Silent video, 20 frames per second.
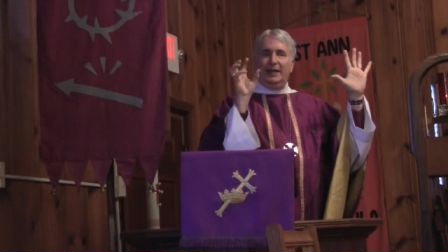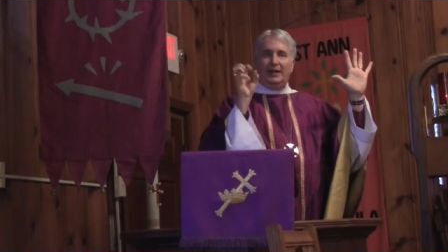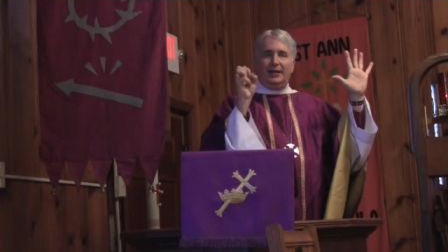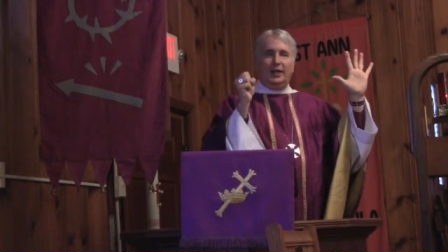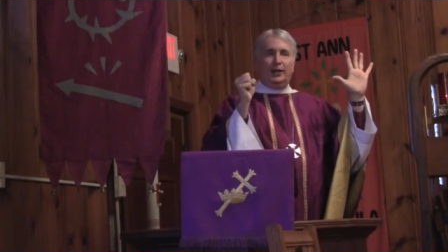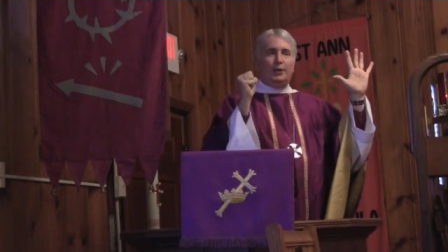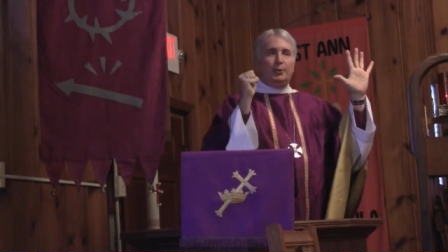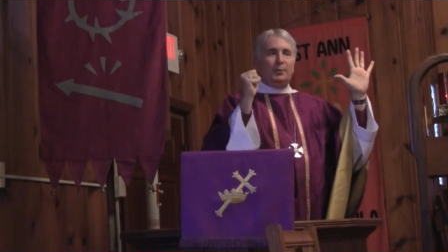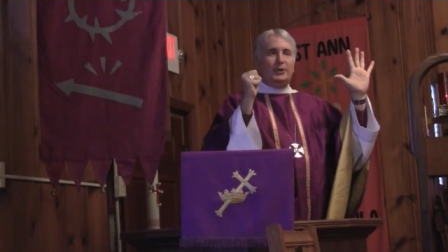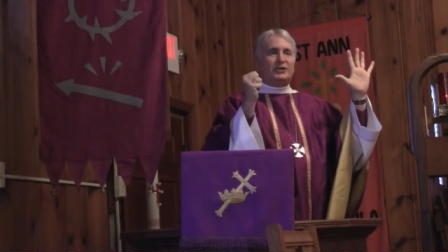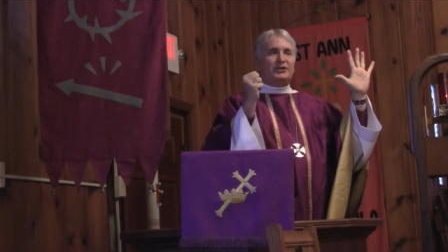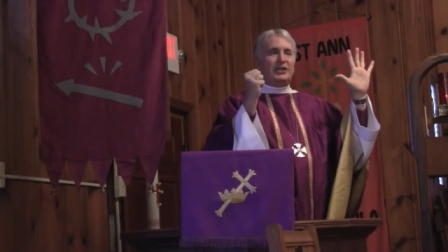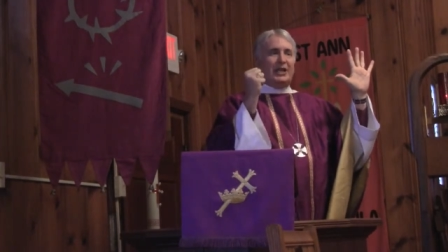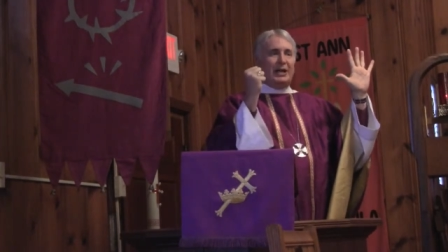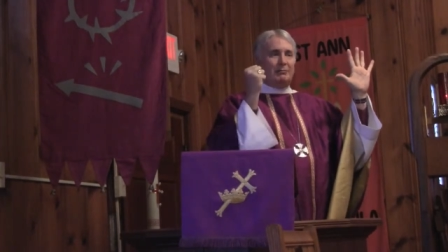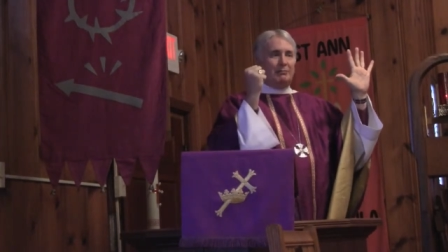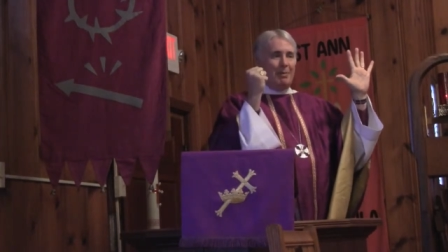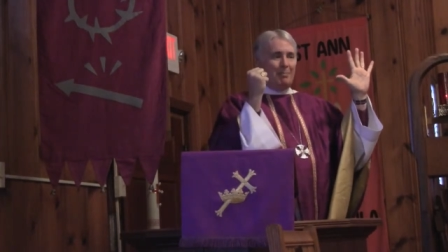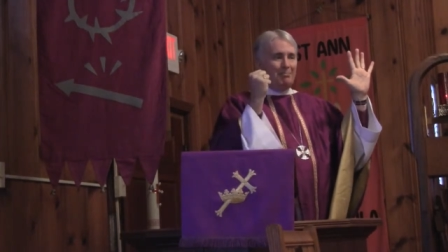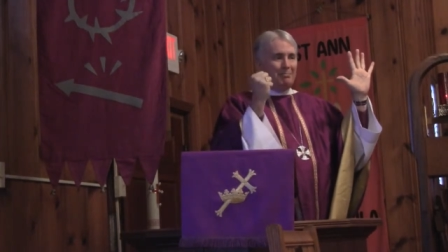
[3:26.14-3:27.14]
In other words,
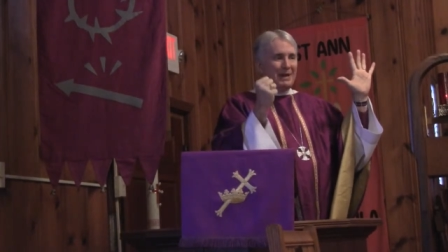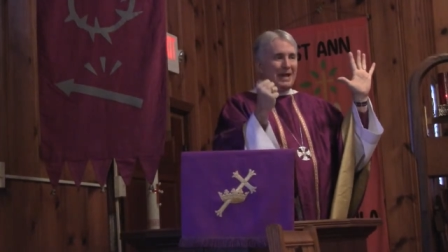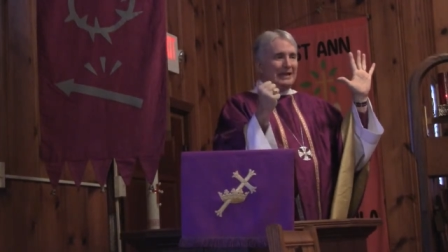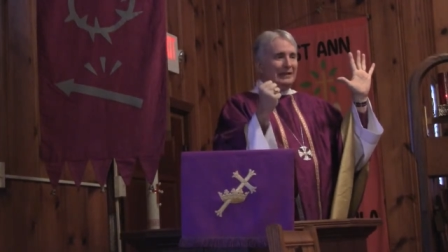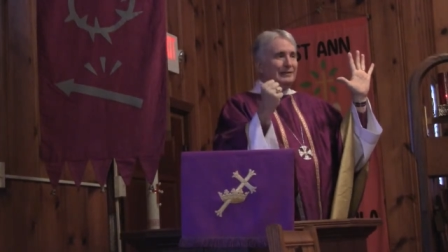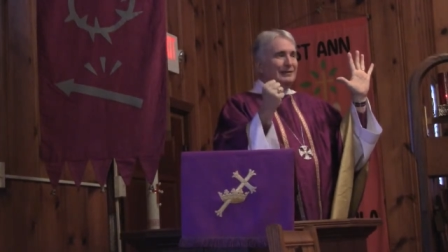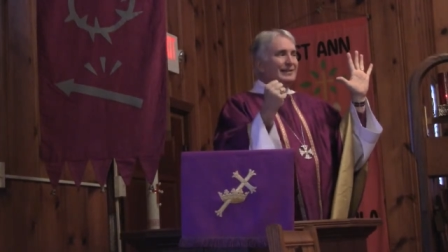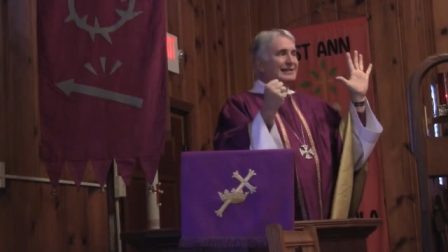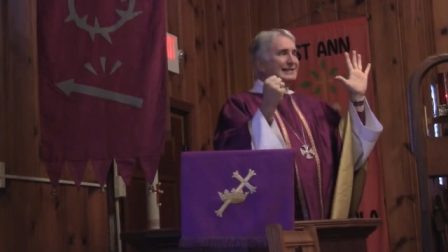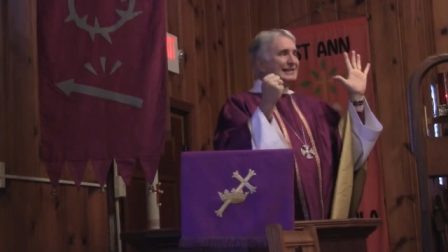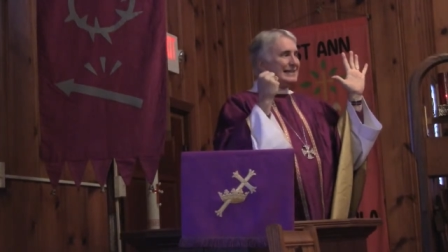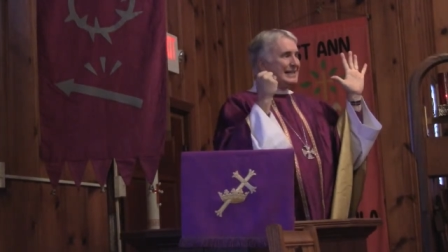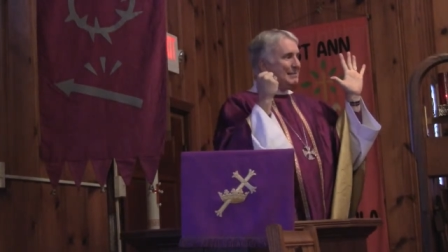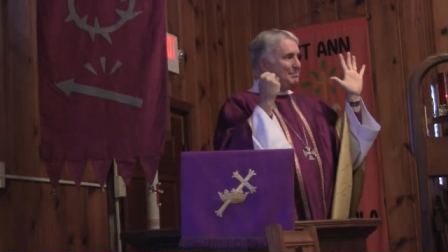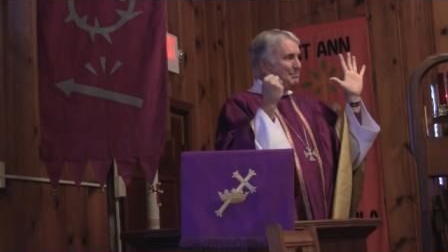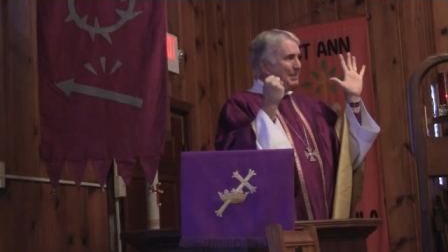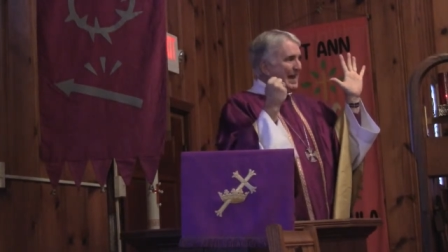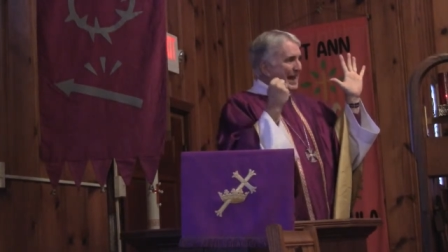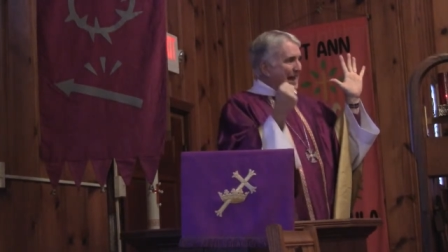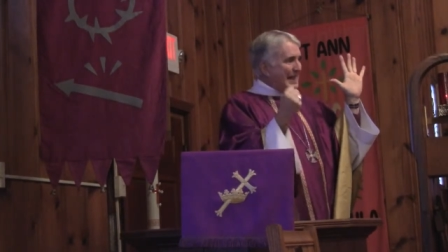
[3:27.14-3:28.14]
that rebellious
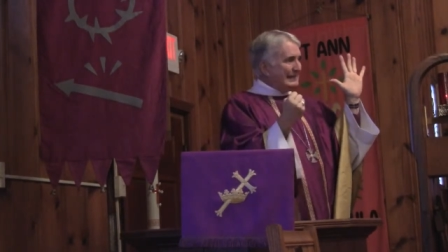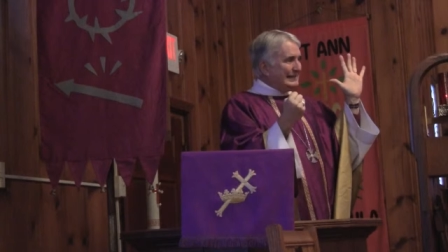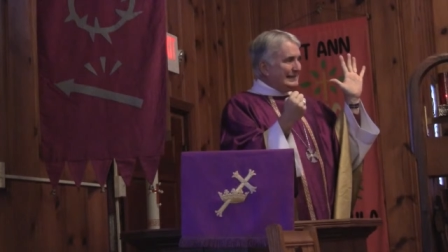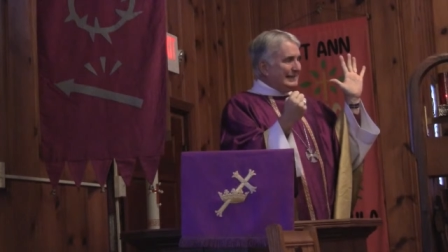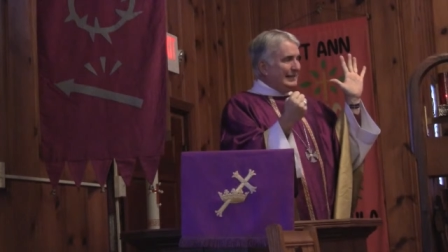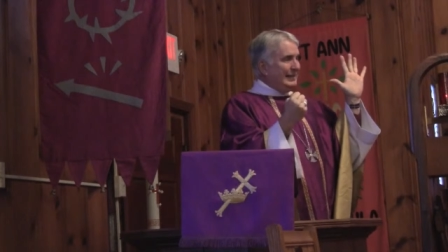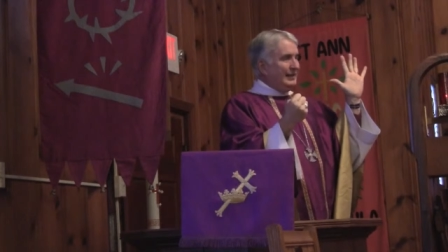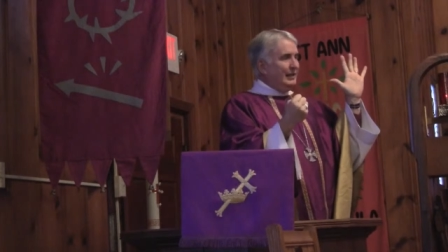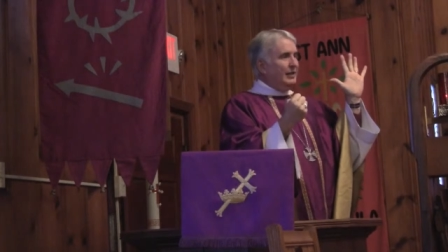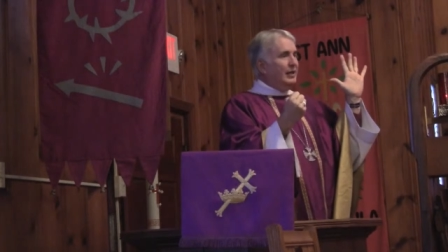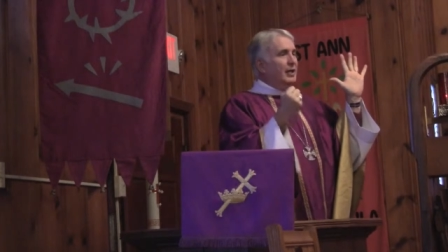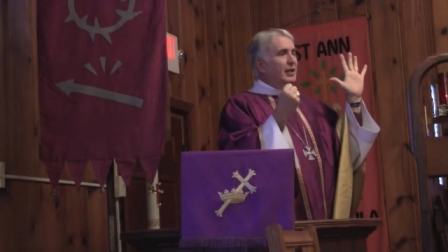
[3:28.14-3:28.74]
capacity